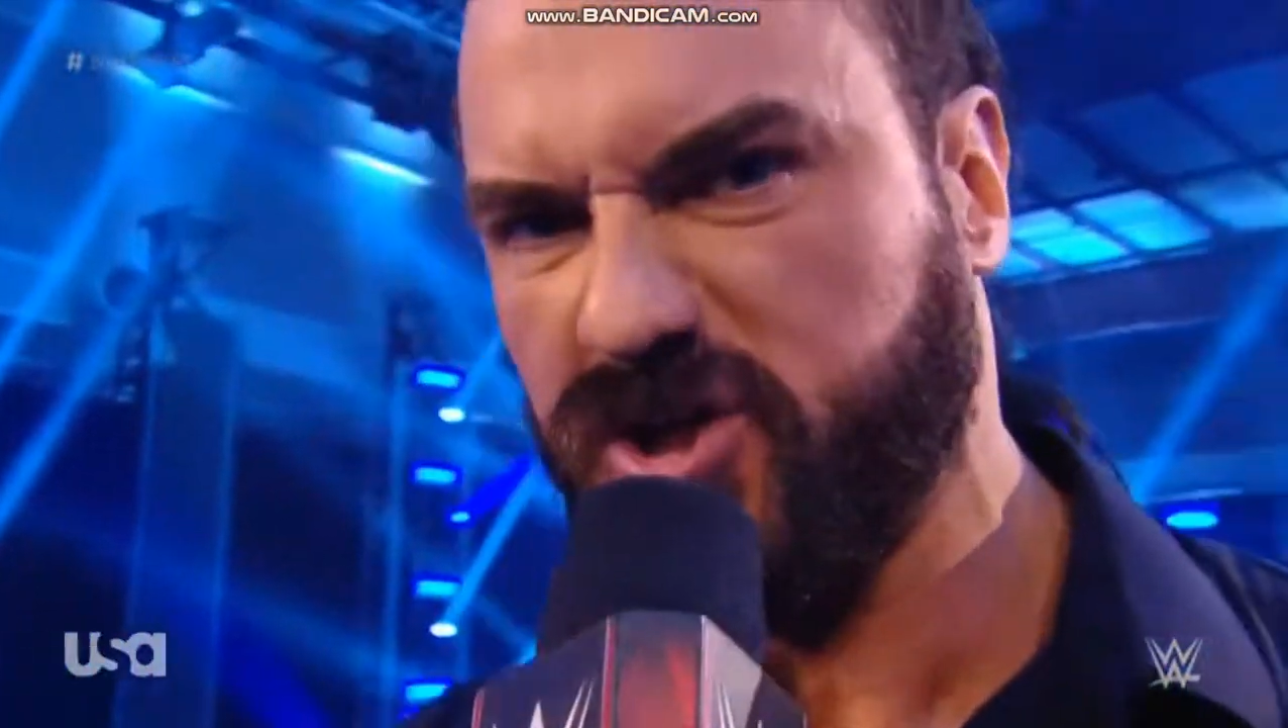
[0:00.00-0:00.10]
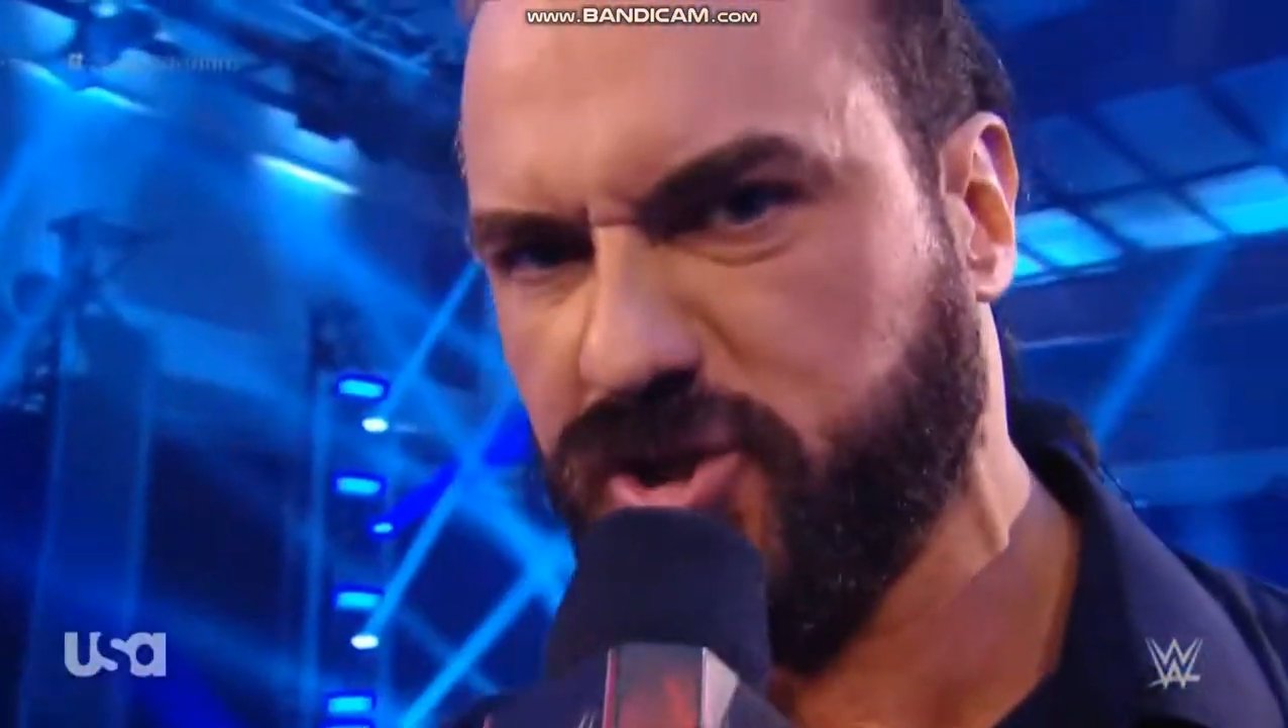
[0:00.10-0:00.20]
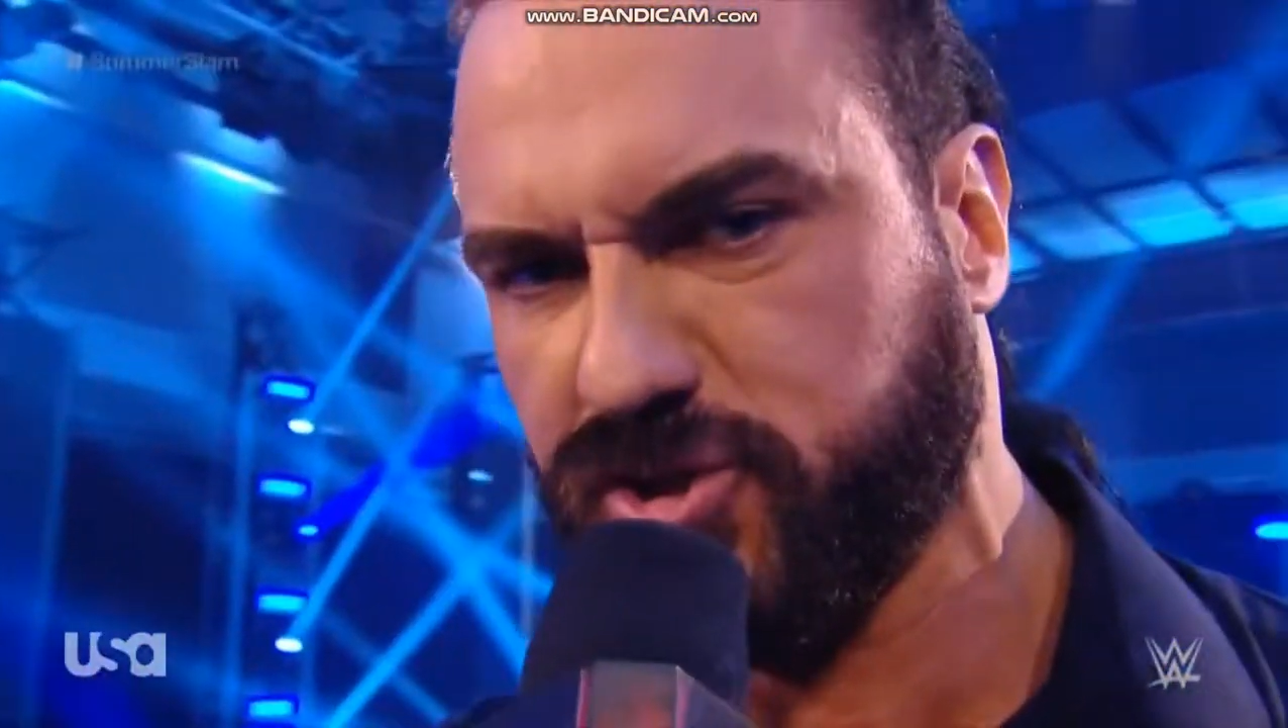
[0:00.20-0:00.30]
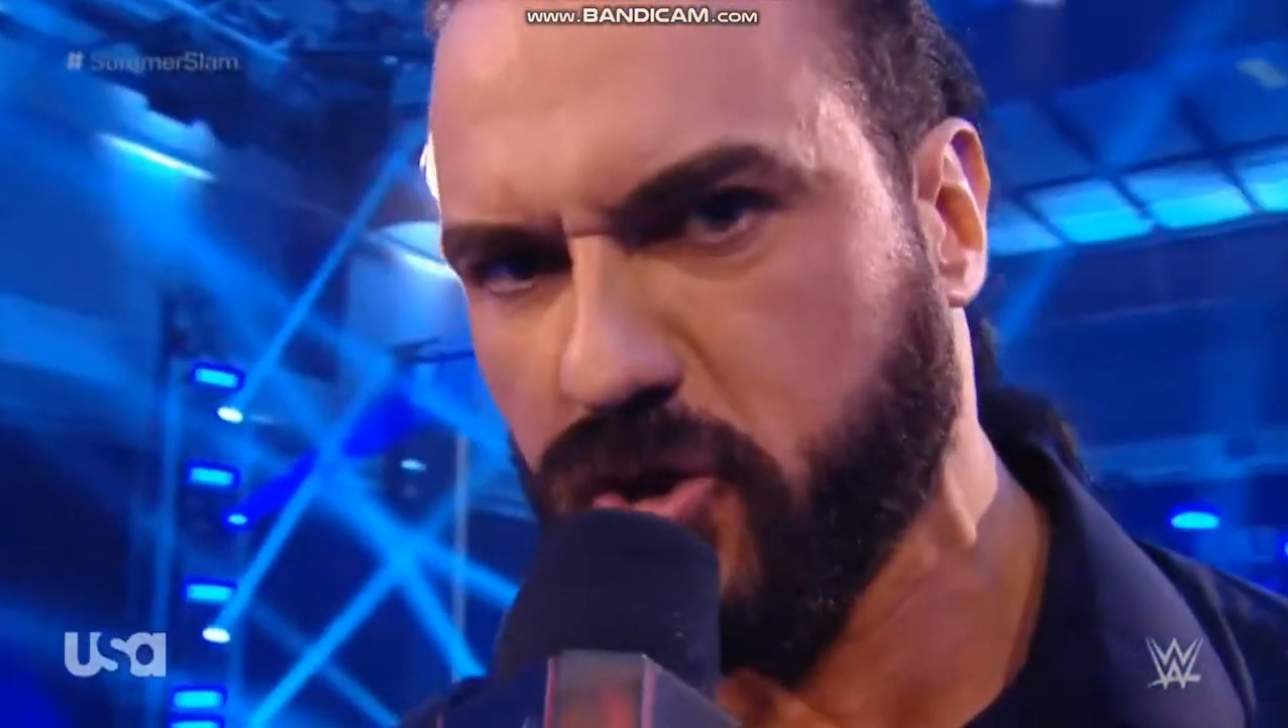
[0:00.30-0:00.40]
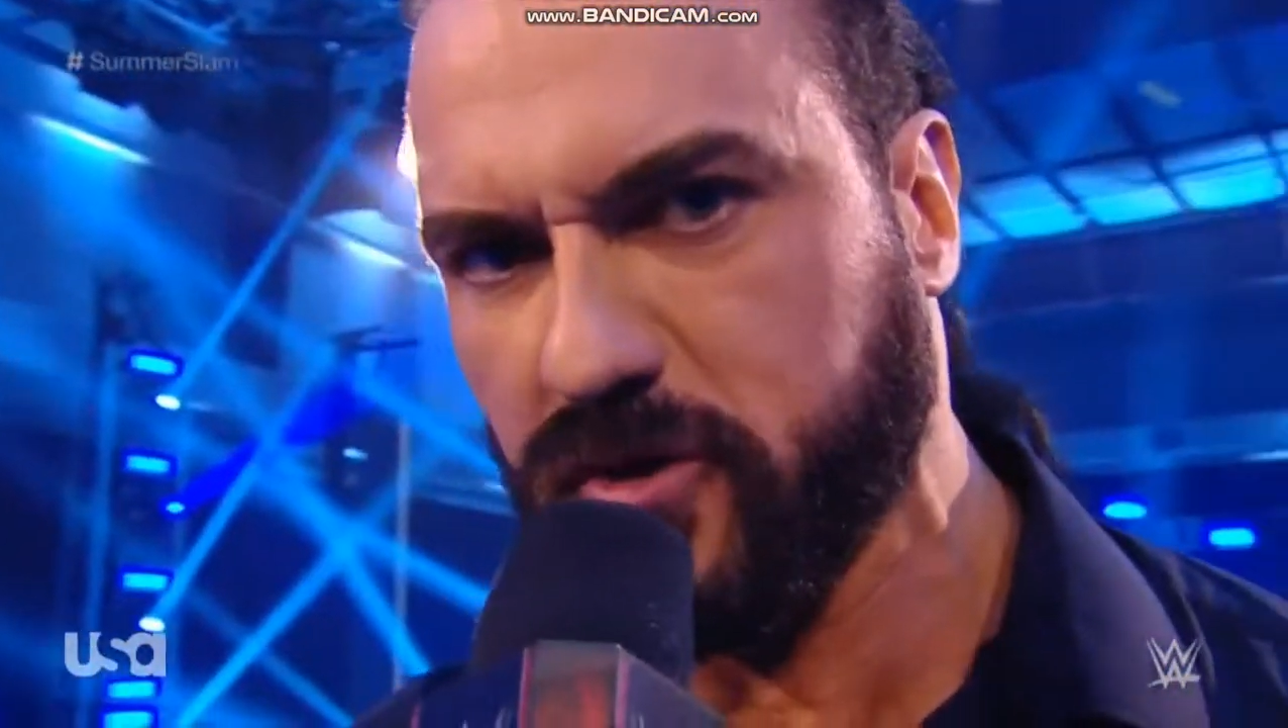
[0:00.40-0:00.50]
and
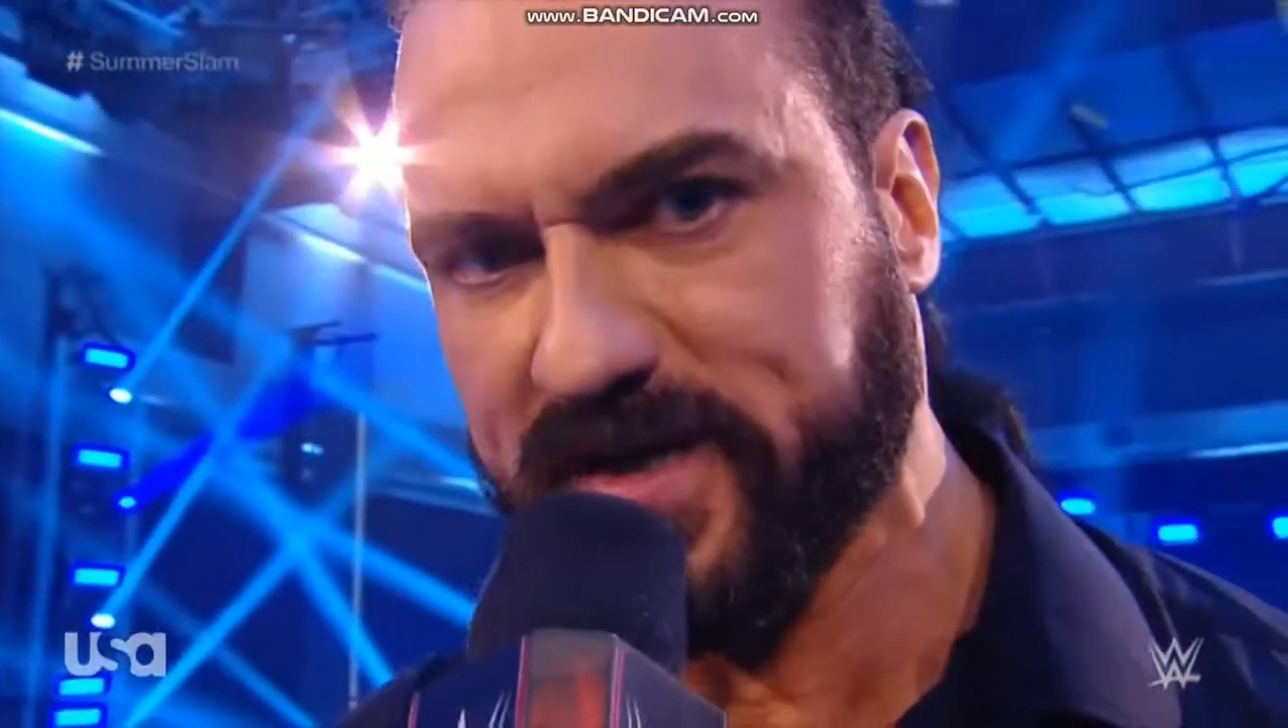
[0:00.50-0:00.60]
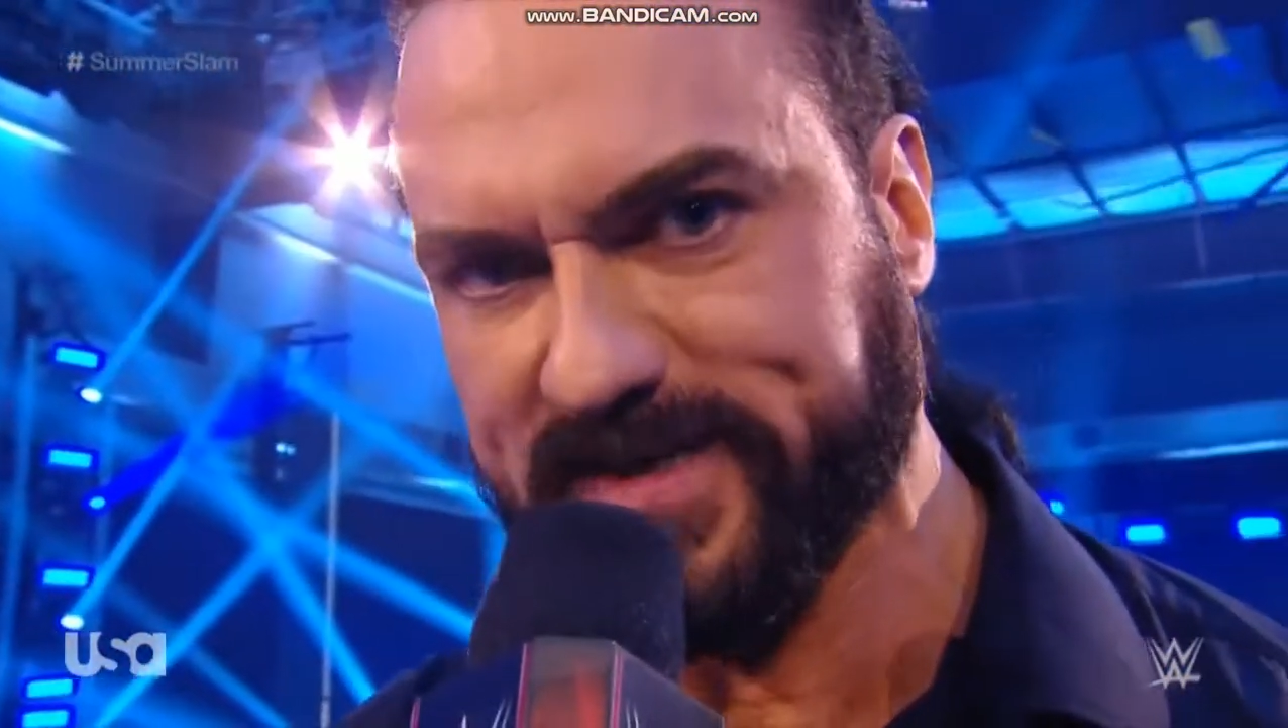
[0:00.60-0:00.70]
sure